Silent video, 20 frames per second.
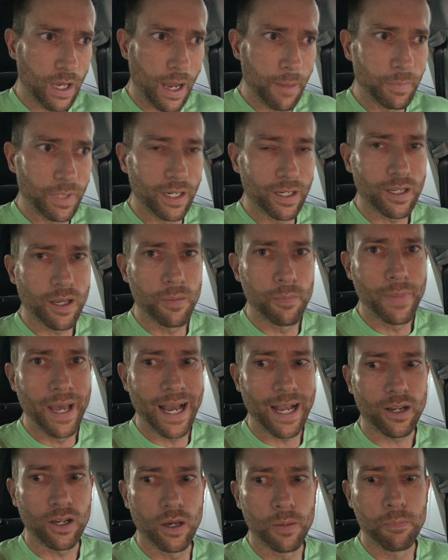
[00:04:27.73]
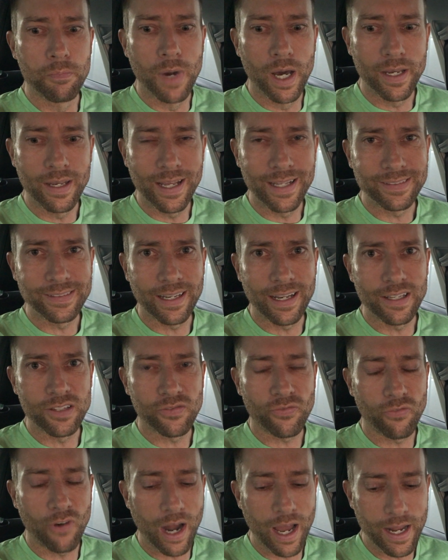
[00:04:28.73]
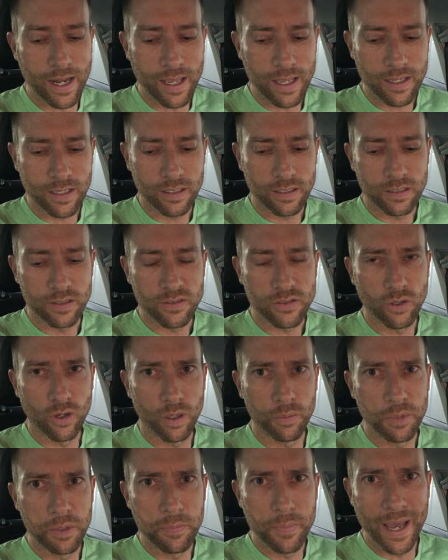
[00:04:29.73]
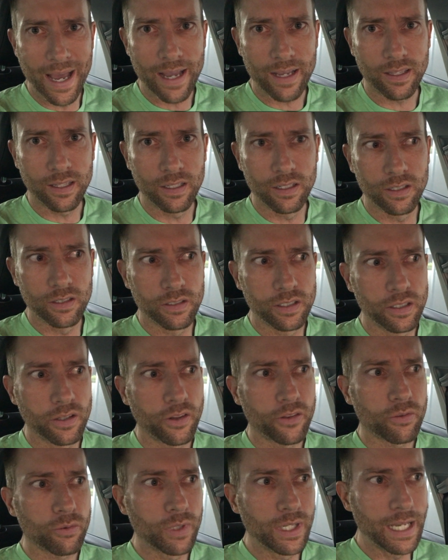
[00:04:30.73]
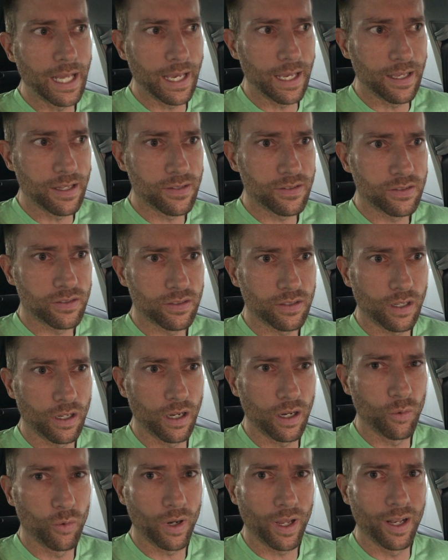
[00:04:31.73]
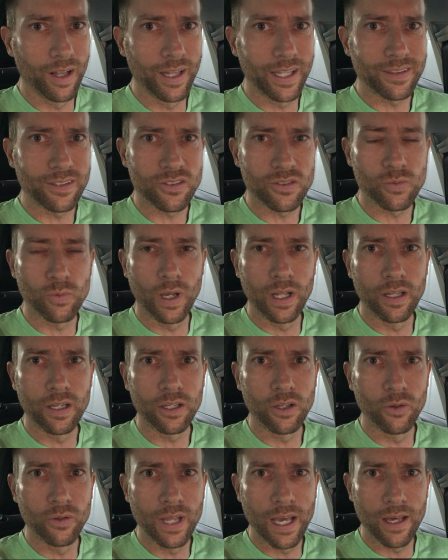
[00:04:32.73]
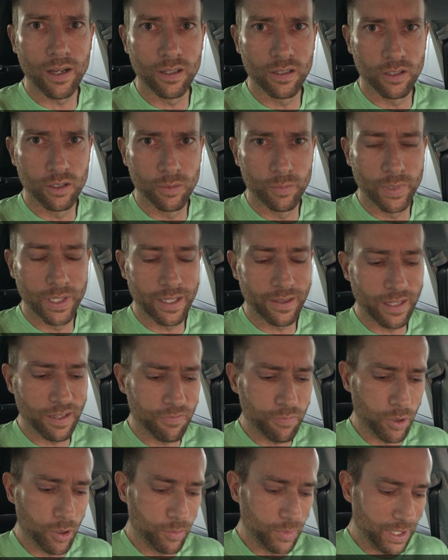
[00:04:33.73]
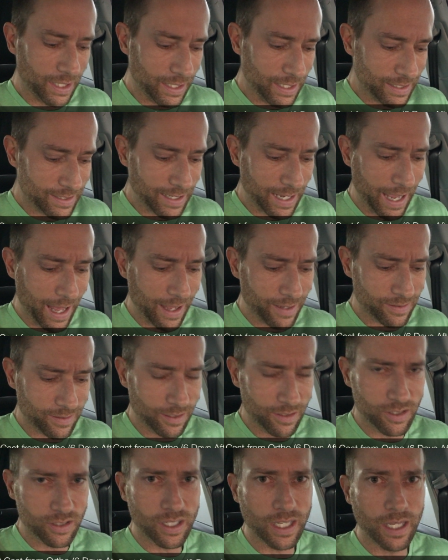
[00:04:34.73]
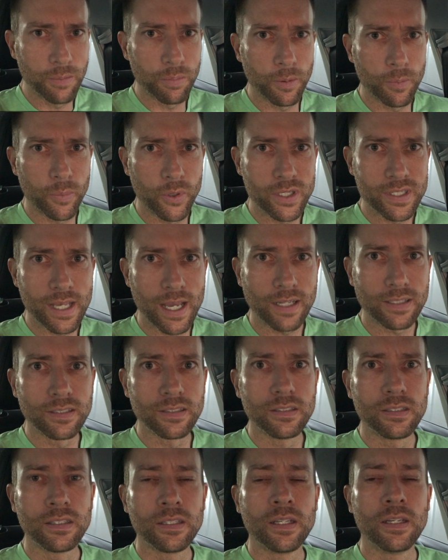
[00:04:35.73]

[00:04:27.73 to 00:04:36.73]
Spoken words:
I'm going to come back on Monday. Today's Friday, so I'll be back here in 3 days. We're going to let the swelling go down a little bit. They've put me in this cast to just keep it protected